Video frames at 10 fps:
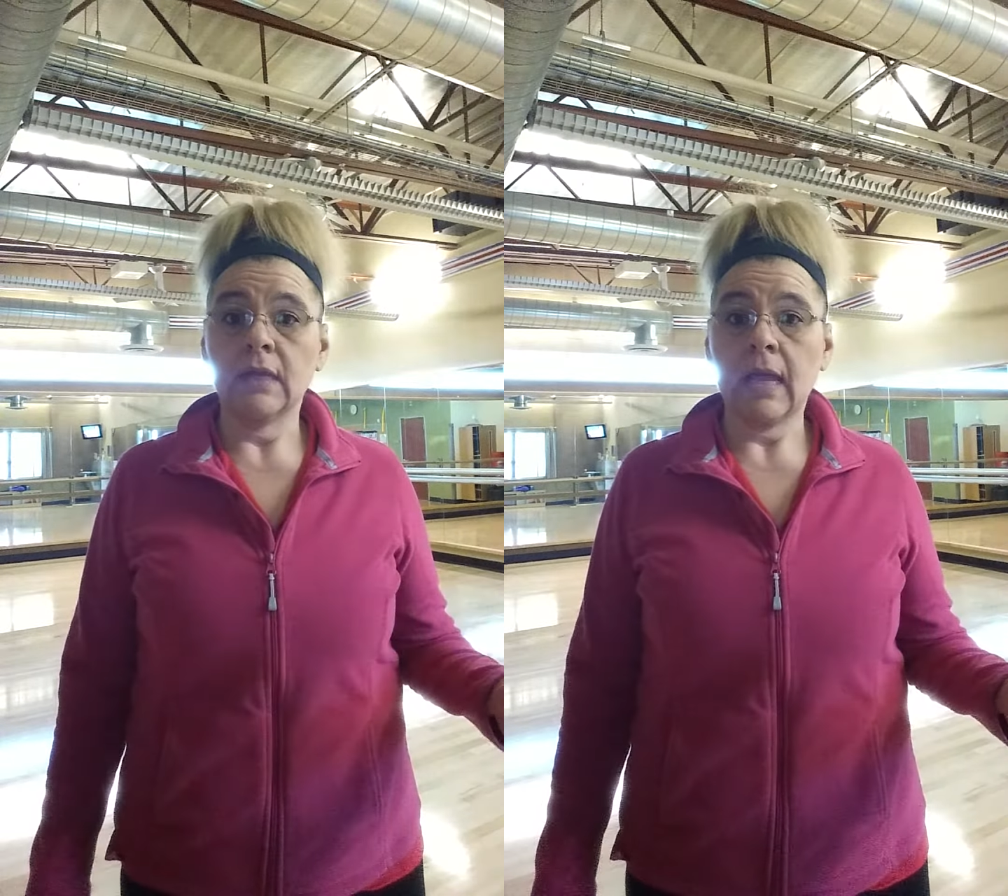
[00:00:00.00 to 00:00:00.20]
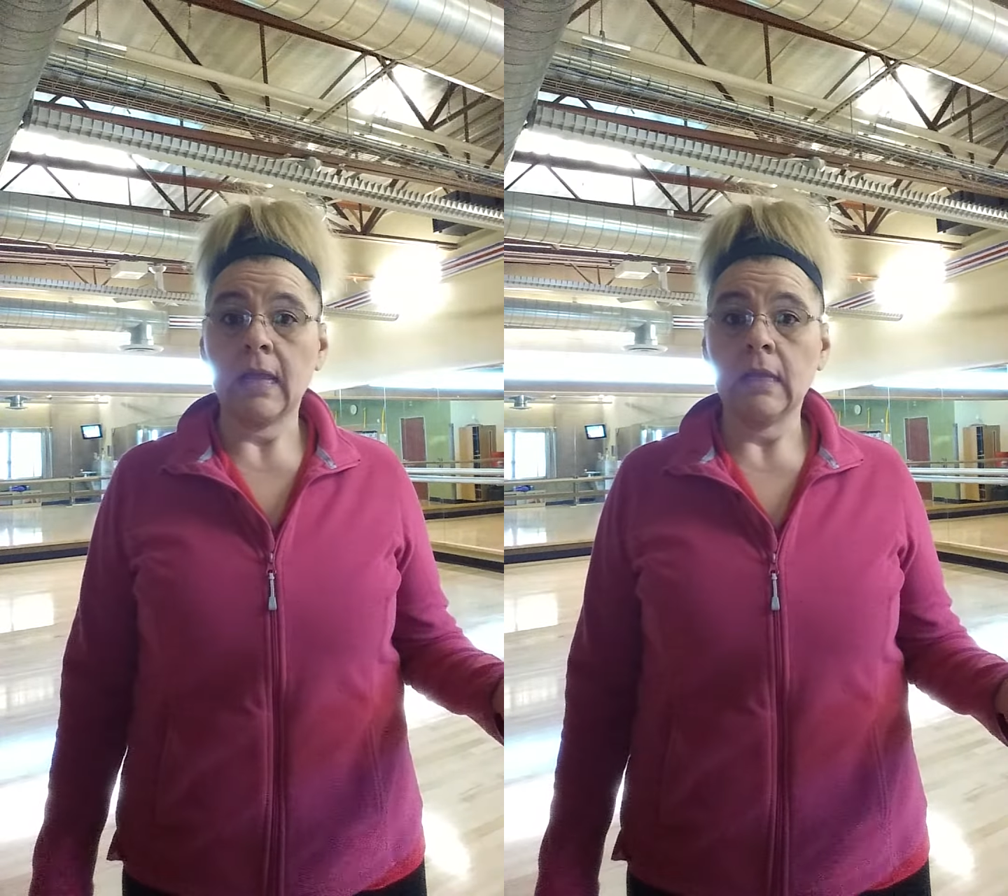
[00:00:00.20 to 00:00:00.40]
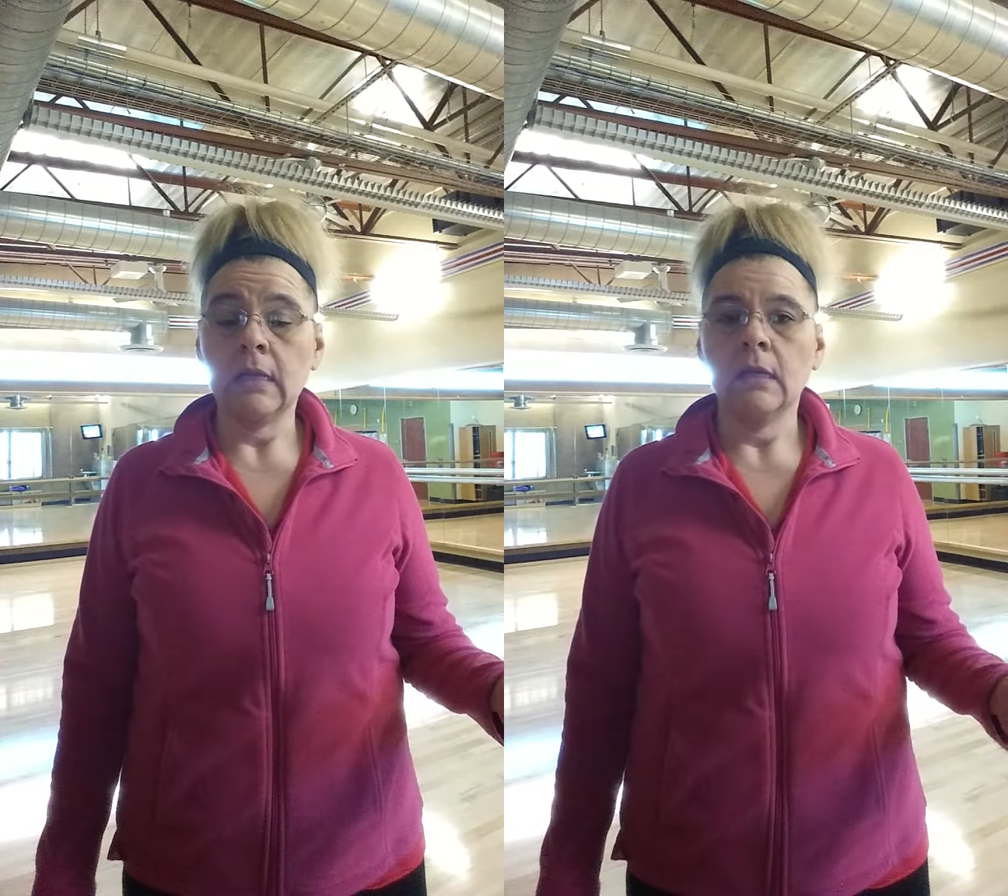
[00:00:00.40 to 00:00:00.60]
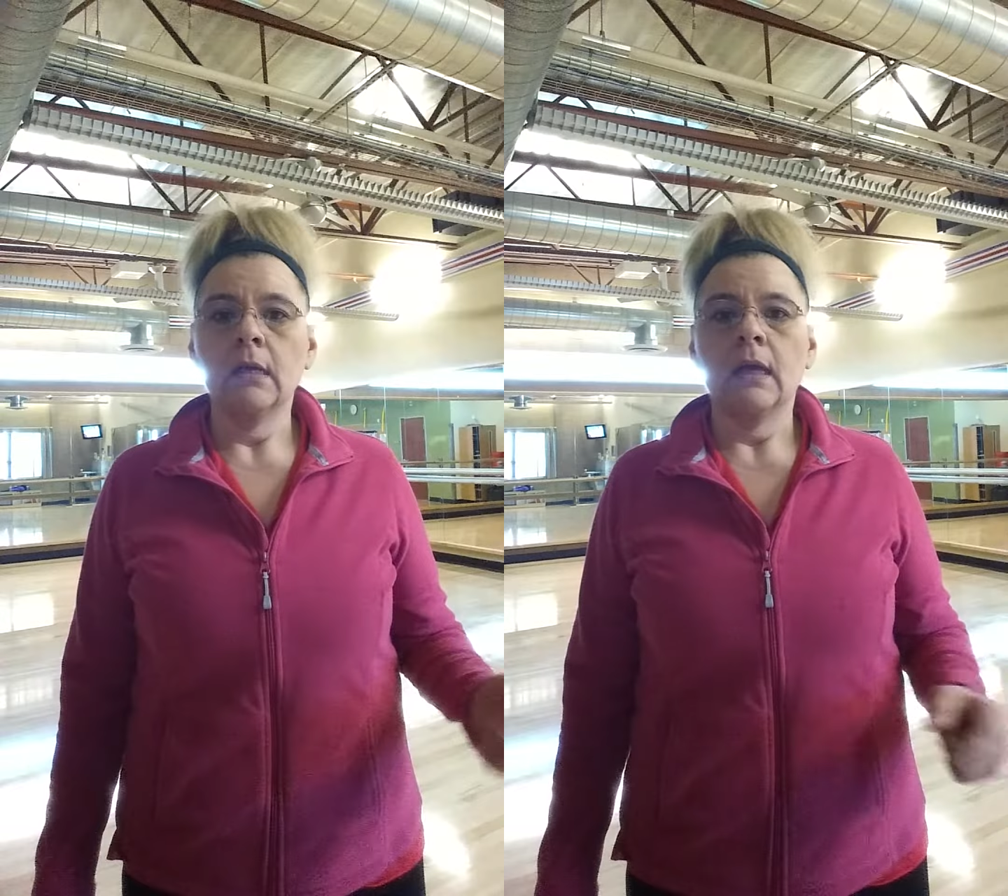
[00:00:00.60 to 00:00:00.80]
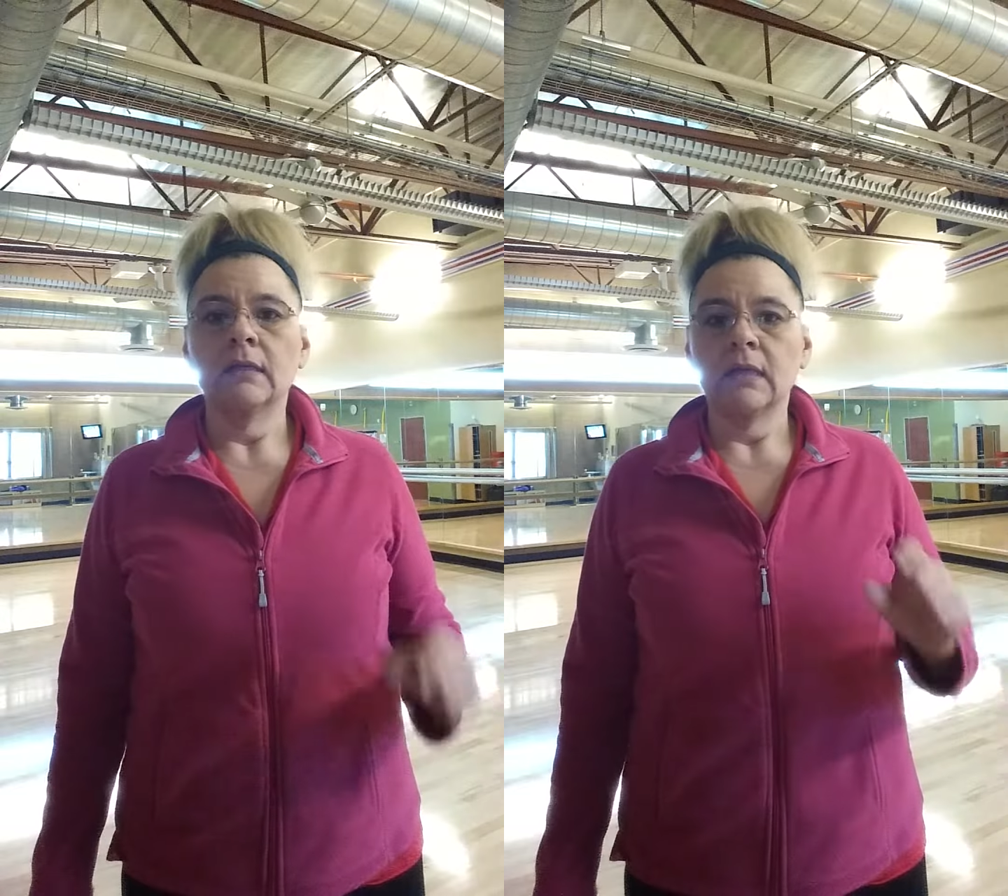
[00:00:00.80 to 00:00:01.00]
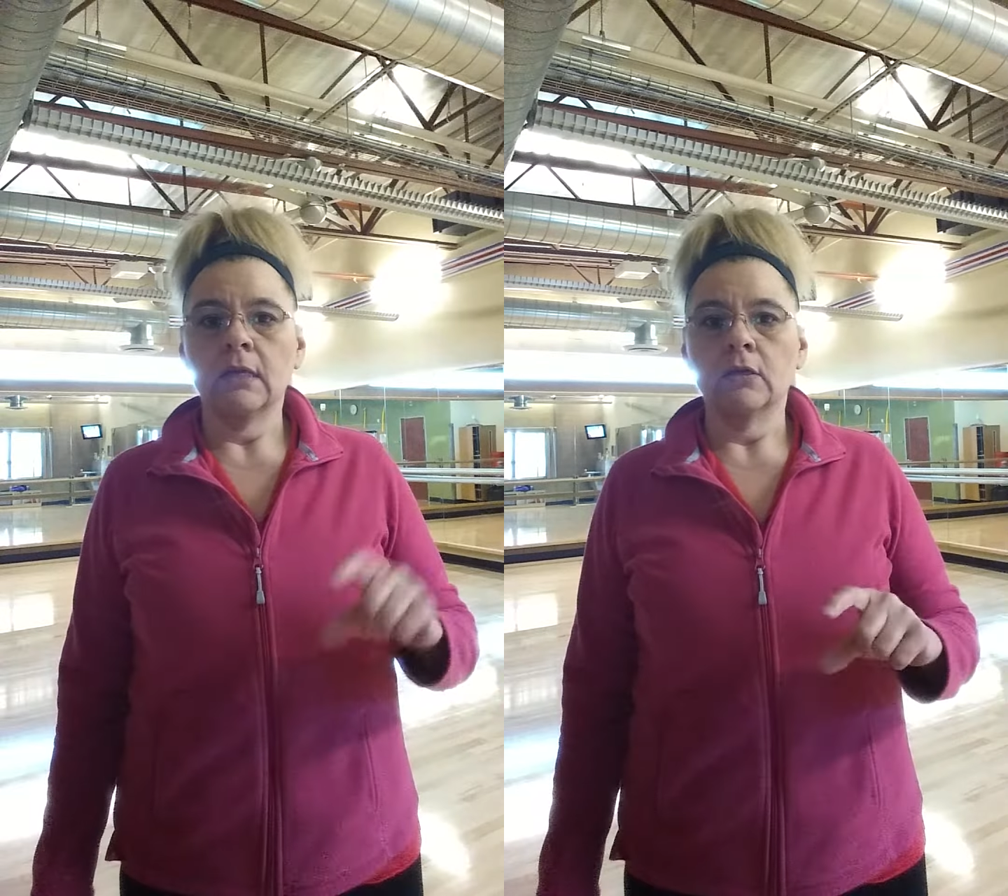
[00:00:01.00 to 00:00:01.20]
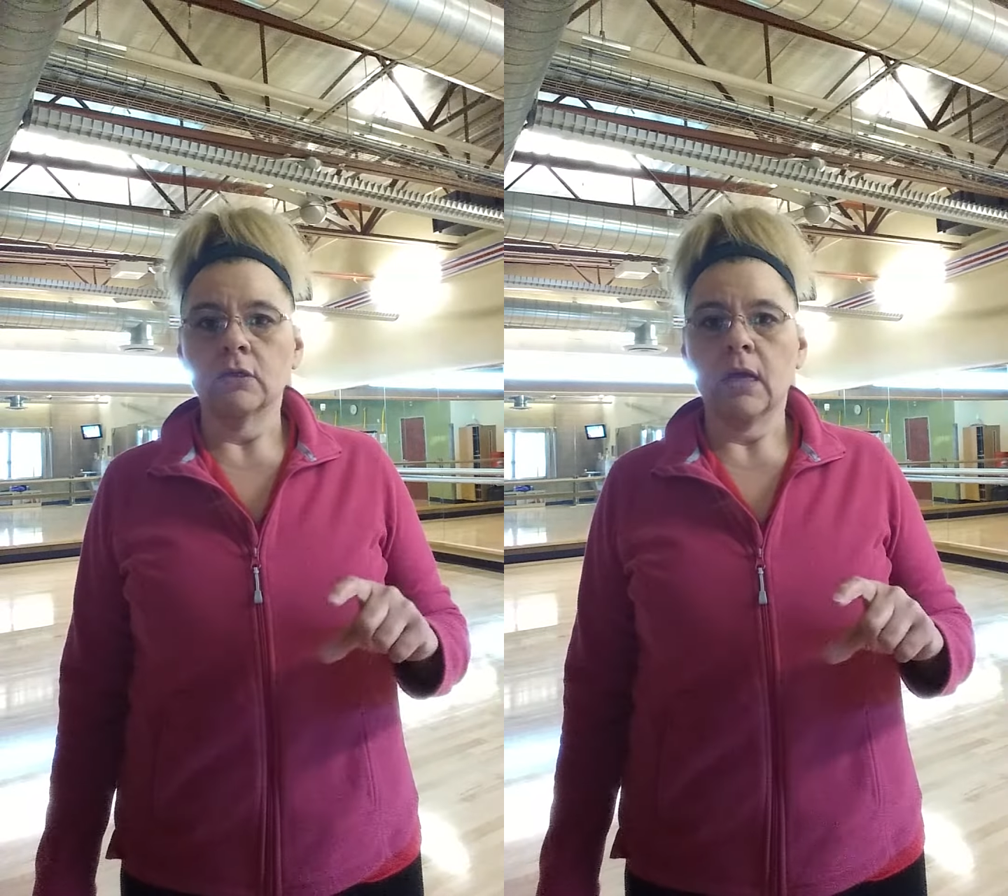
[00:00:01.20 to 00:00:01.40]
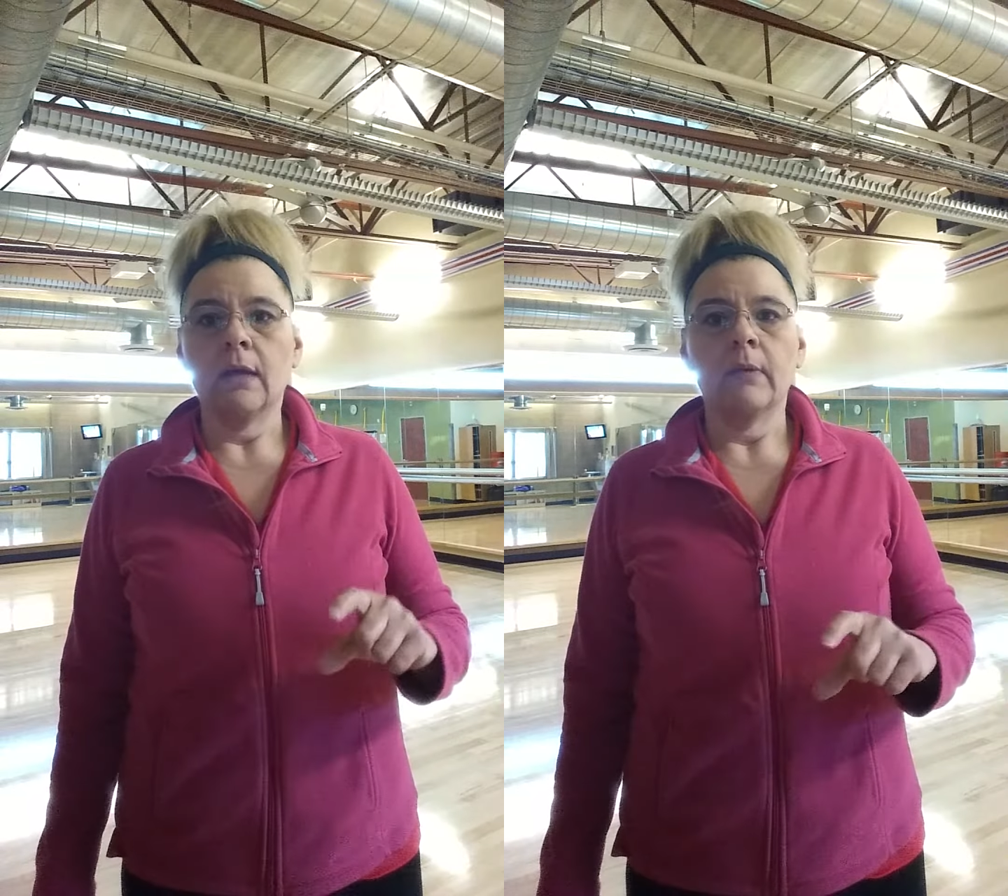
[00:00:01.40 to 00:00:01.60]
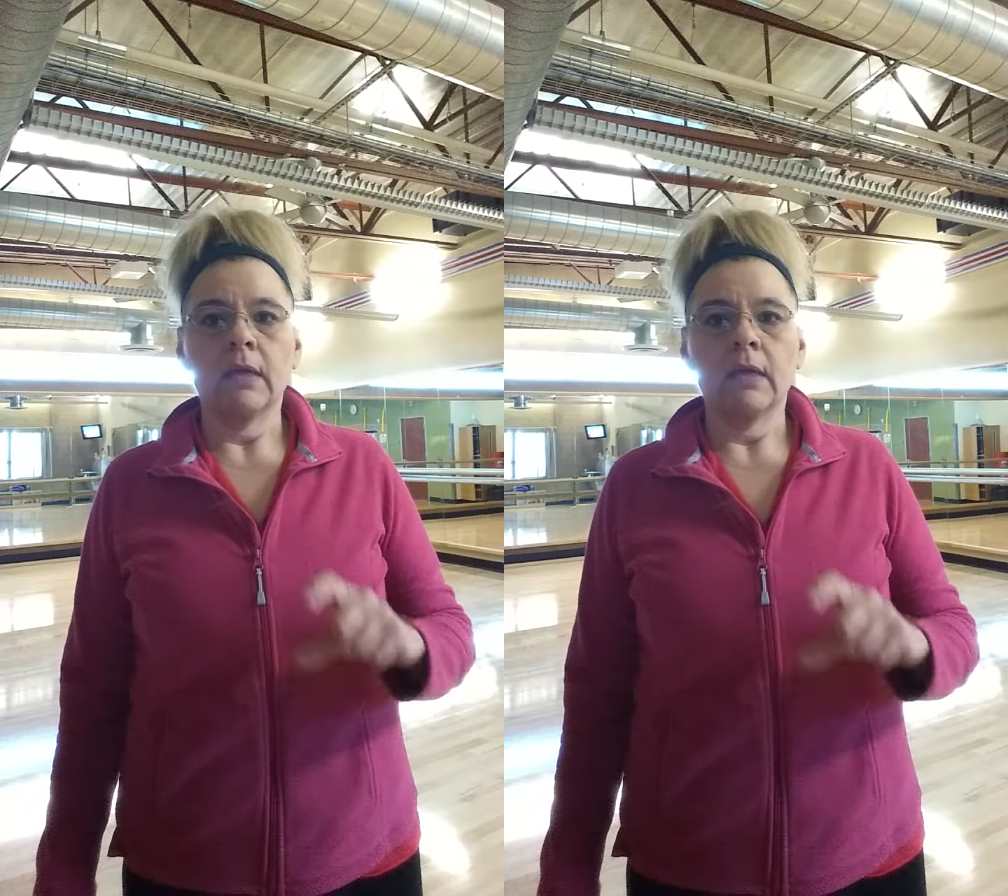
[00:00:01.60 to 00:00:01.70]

day and take your time.